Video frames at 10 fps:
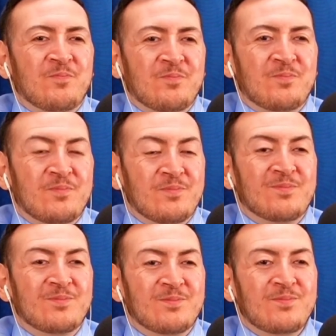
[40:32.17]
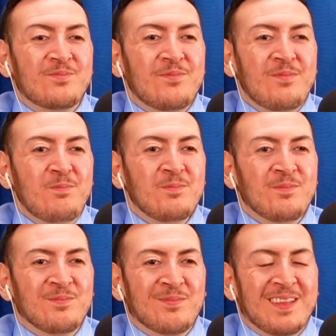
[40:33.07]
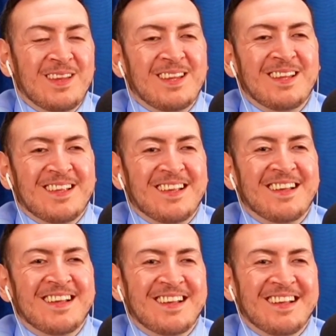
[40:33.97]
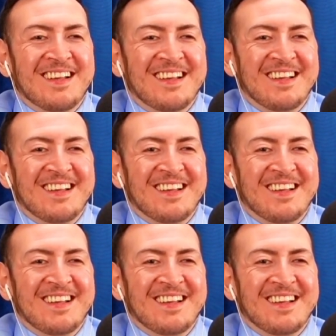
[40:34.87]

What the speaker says: The person shown says nothing.